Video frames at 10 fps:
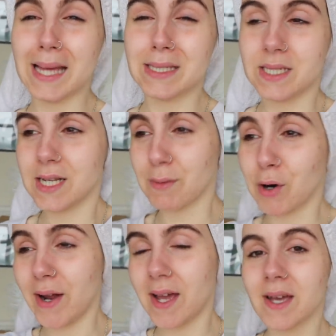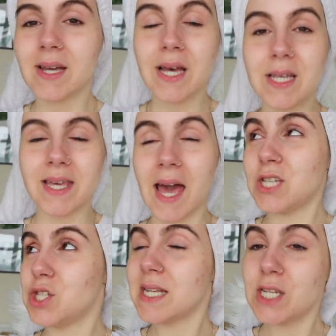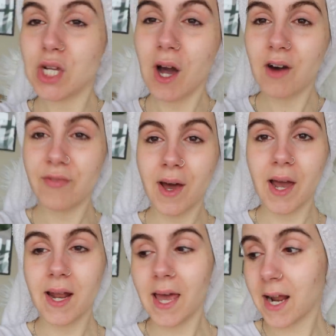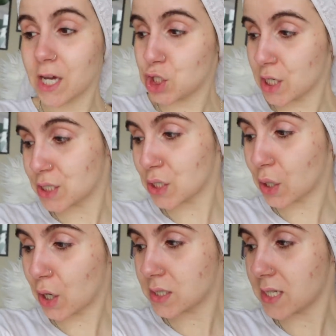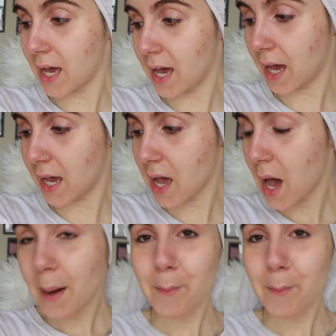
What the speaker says: still the morning. Yeah, it's just literally 9:30 and I just got a